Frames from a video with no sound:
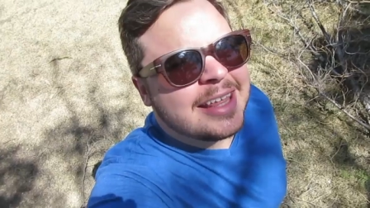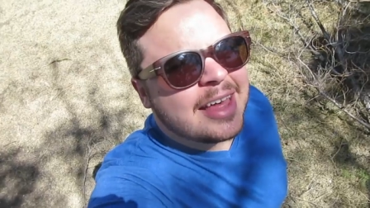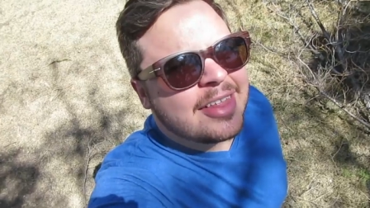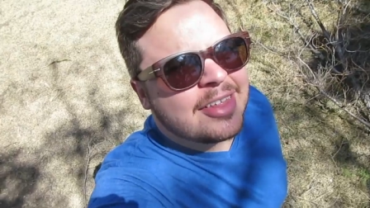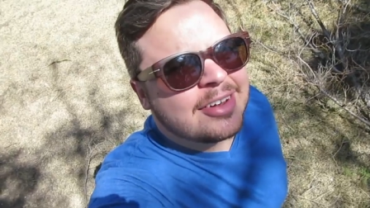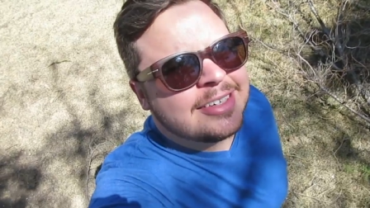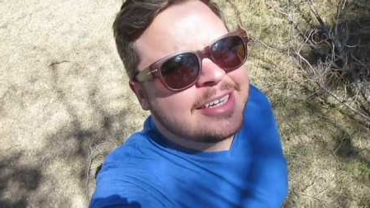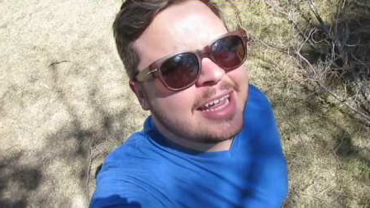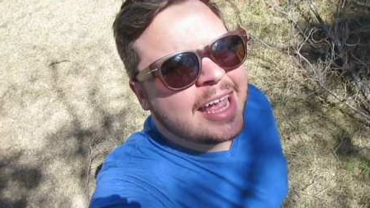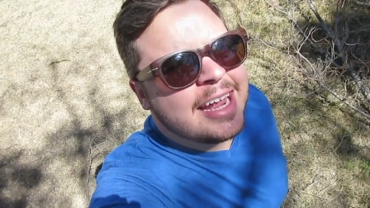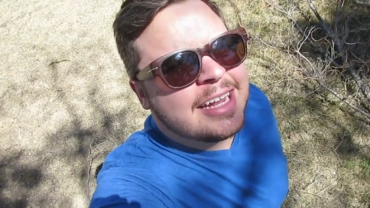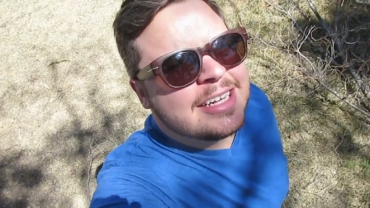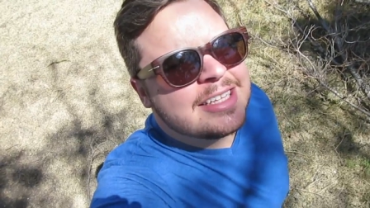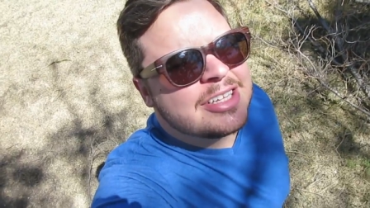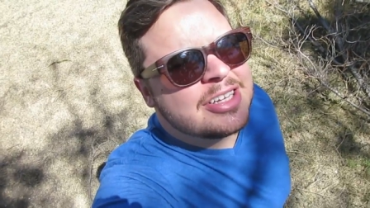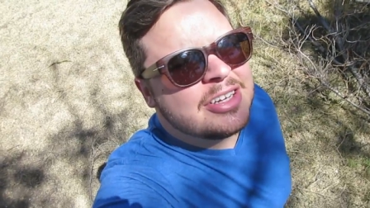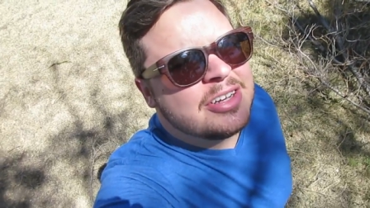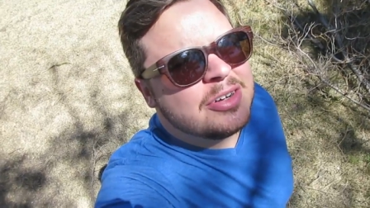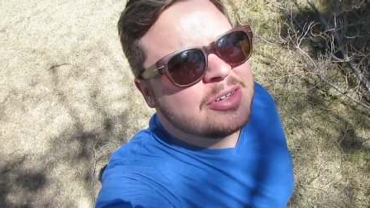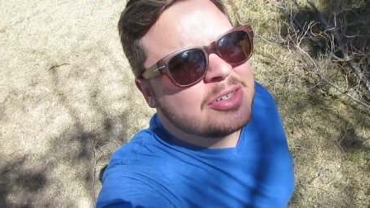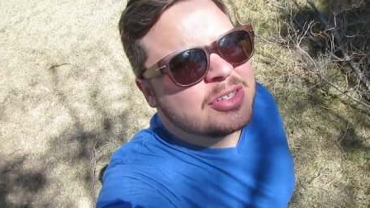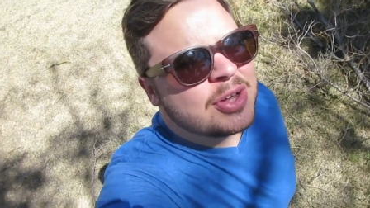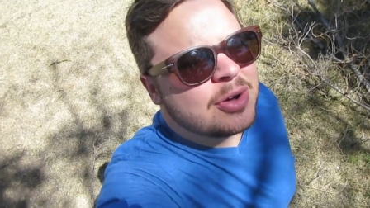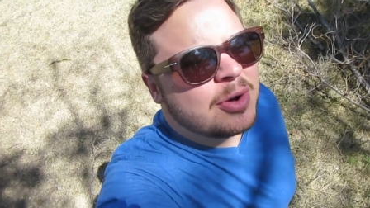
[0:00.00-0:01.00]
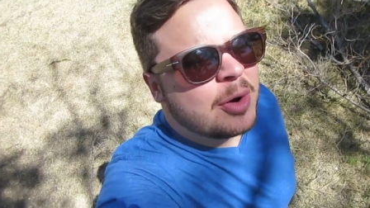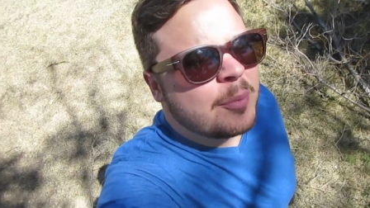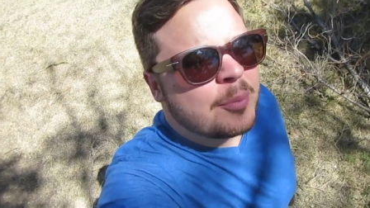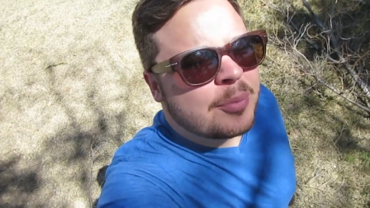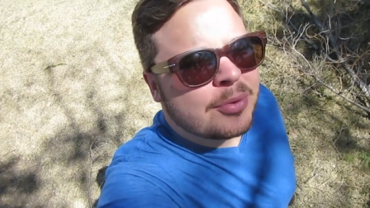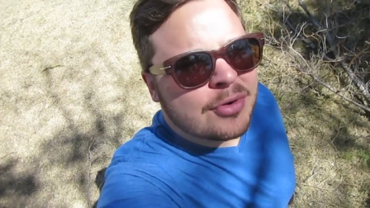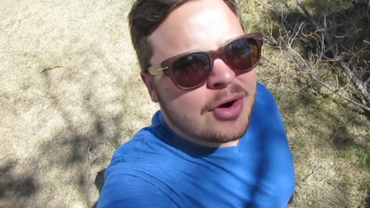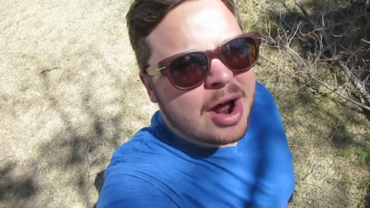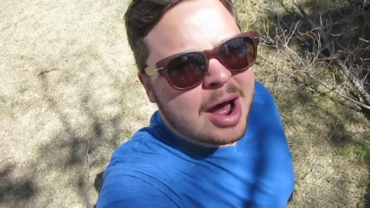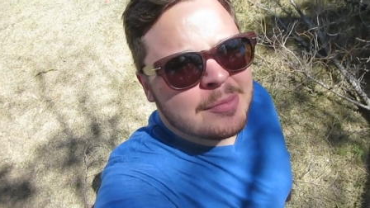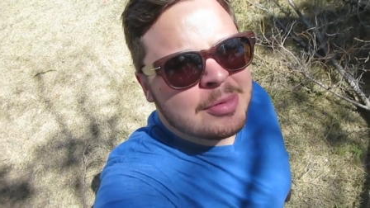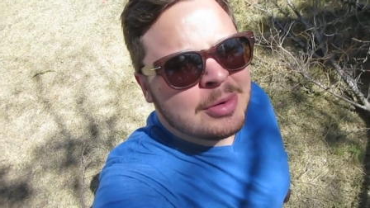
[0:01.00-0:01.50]
the other day too, so it
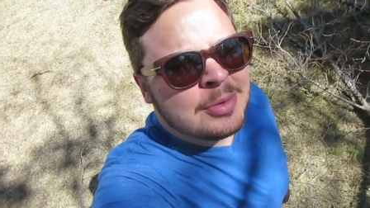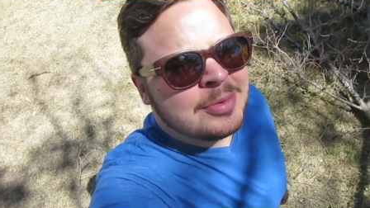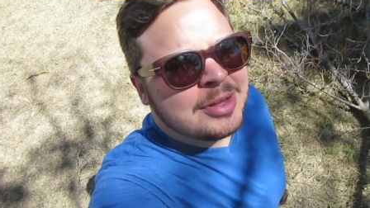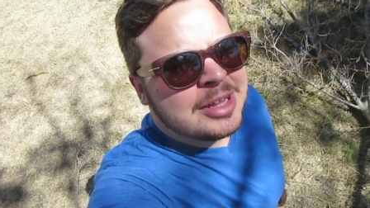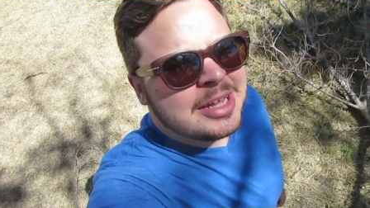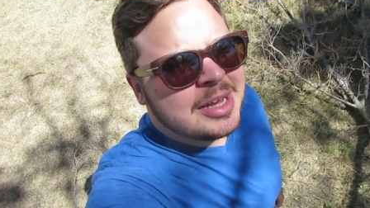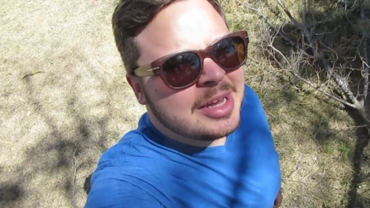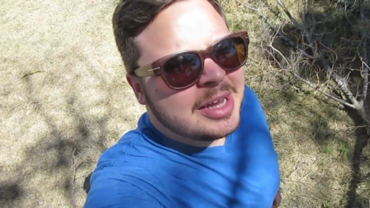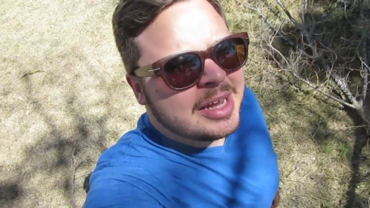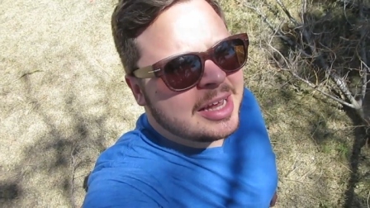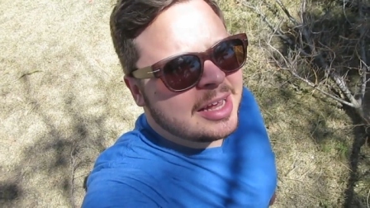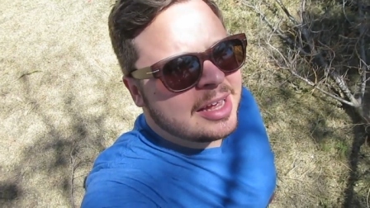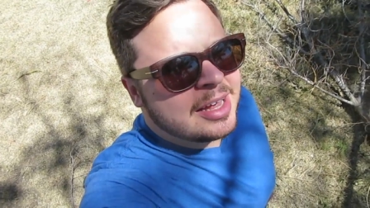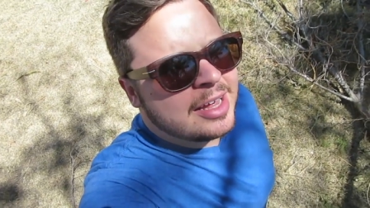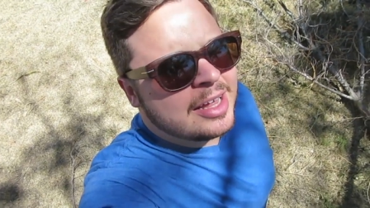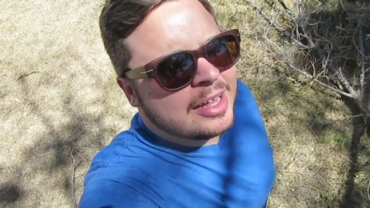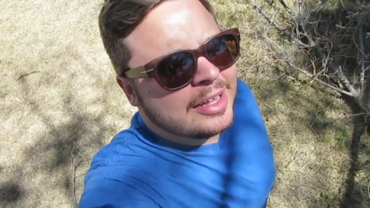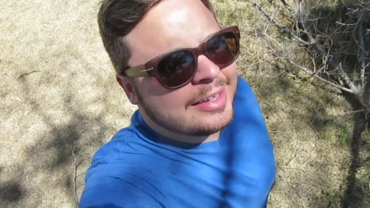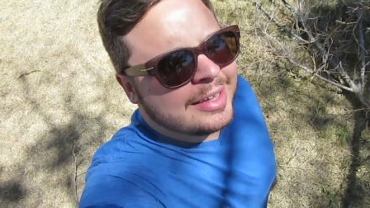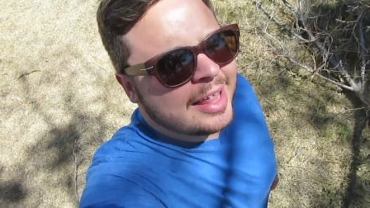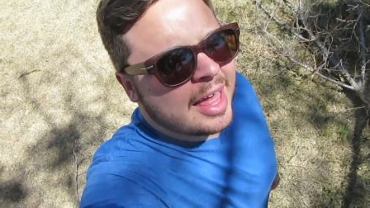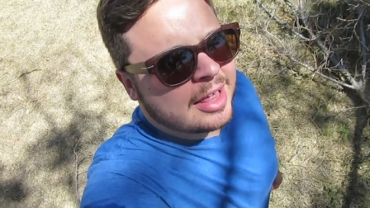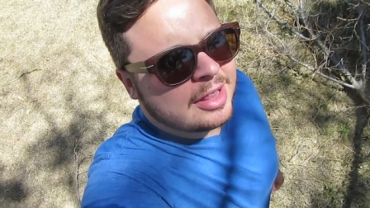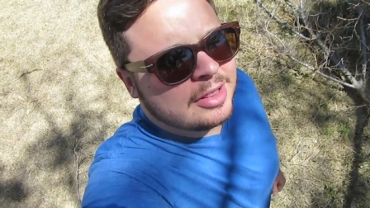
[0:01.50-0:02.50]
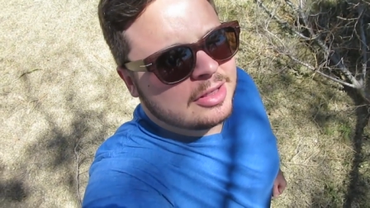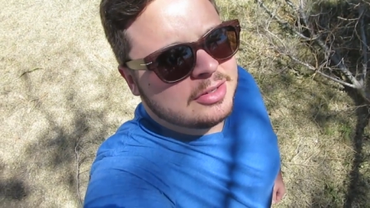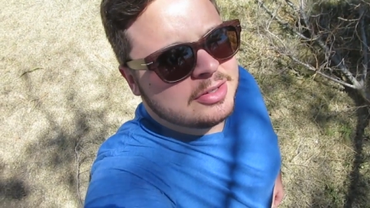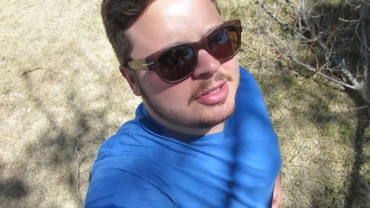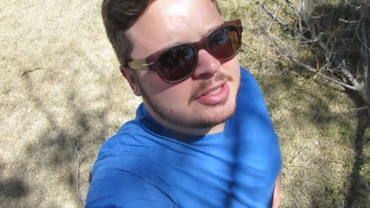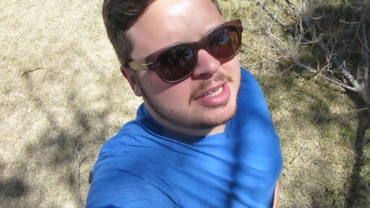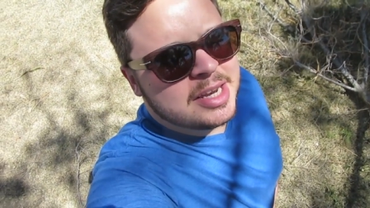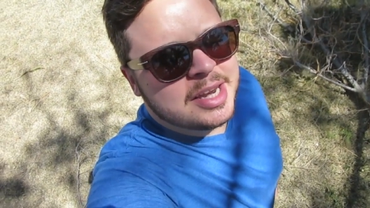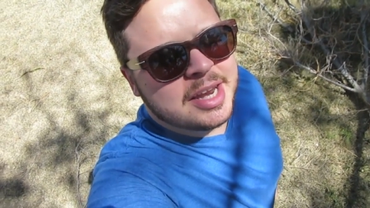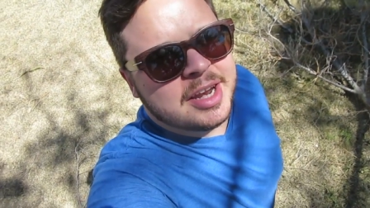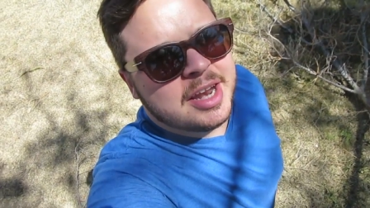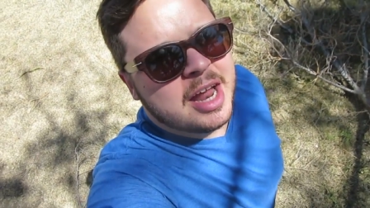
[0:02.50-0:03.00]
probably like
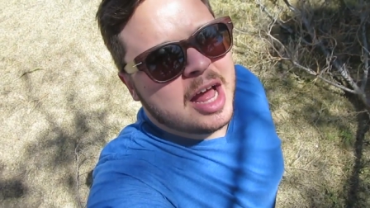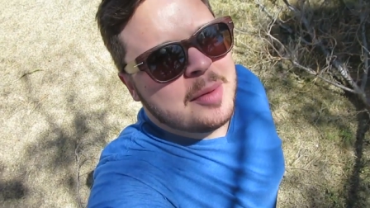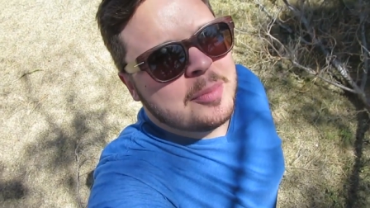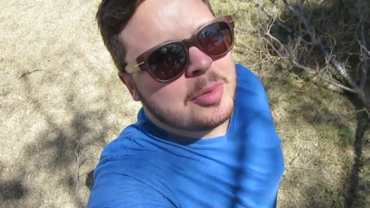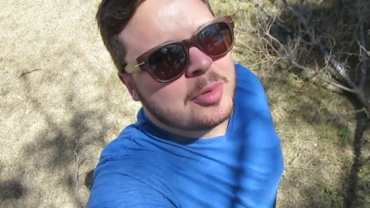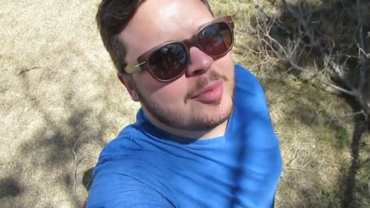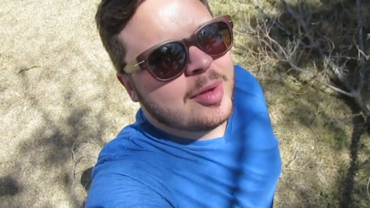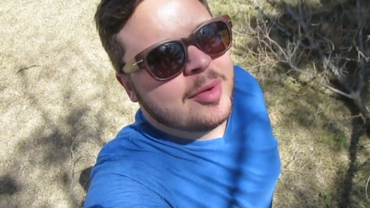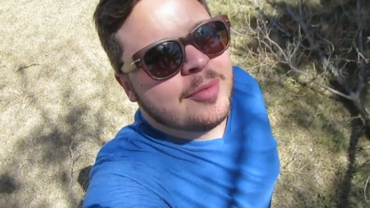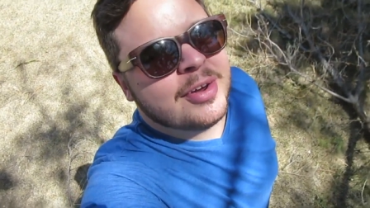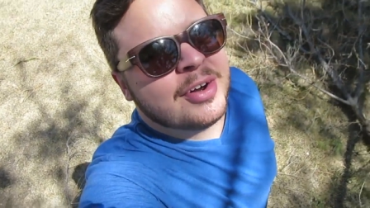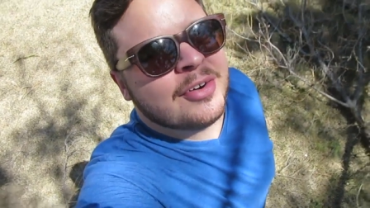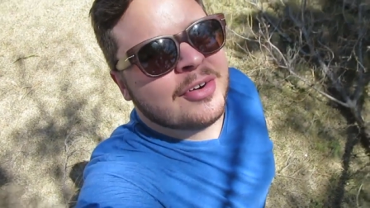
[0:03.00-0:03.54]
loosened it up or maybe